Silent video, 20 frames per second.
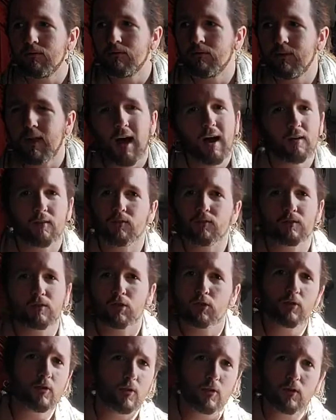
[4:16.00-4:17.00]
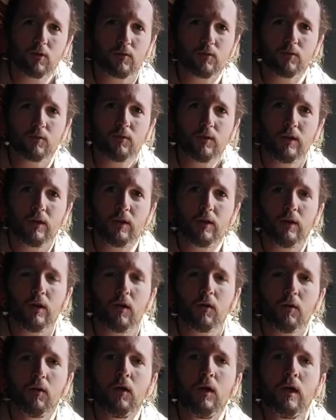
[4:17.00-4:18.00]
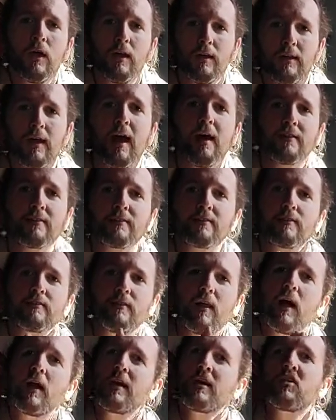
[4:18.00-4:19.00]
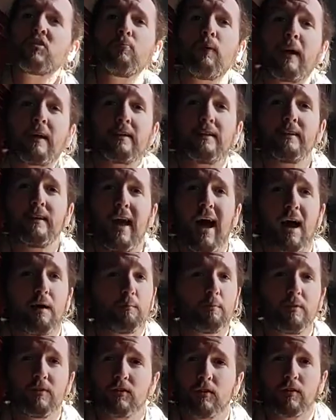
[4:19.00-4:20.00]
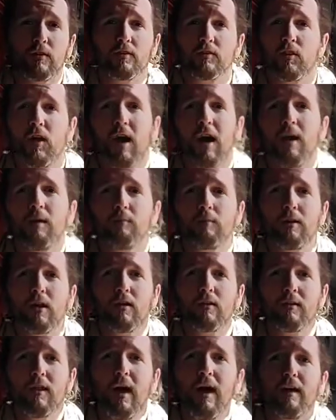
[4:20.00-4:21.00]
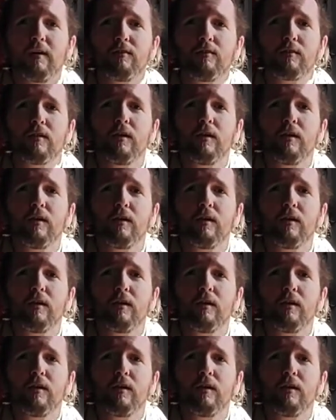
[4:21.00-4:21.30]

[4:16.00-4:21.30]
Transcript: not true. Yes, the unexpected happens all the time in our life,